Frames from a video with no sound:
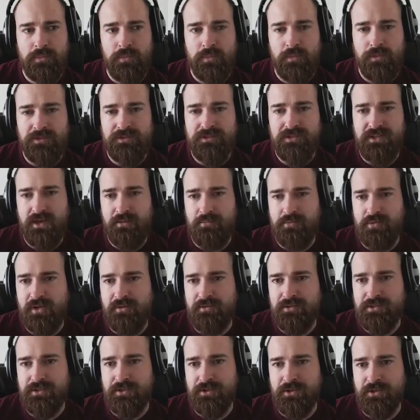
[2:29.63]
Let's stop
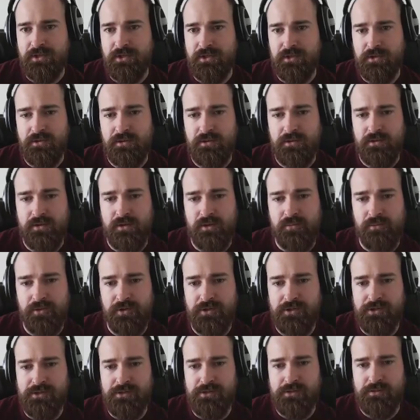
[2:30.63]
privateering Great
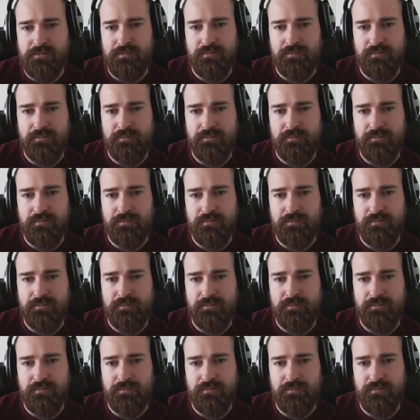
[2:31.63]
Britain.